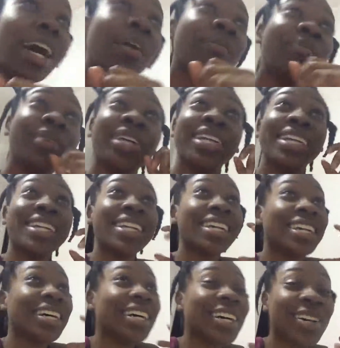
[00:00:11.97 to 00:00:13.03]
I've been
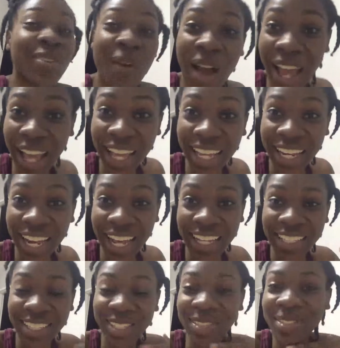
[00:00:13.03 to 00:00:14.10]
quiet.
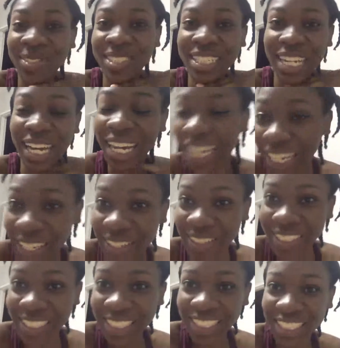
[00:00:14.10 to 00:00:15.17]
I zoned
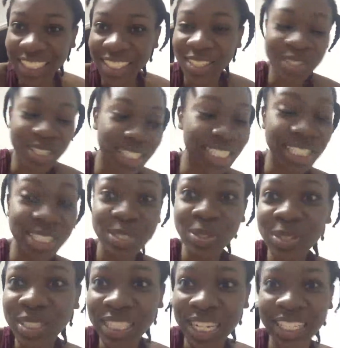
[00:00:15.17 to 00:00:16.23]
out, because I
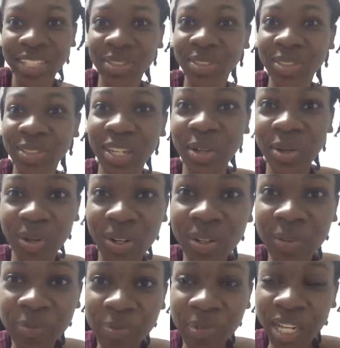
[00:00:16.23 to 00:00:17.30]
told you guys I was going to go
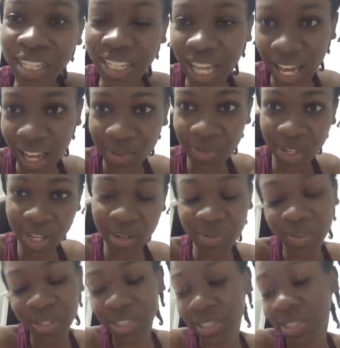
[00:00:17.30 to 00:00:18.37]
live
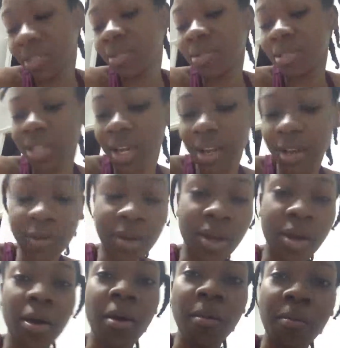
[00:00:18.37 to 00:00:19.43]
every single day.
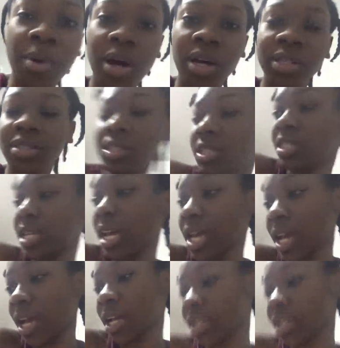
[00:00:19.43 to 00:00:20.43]
But today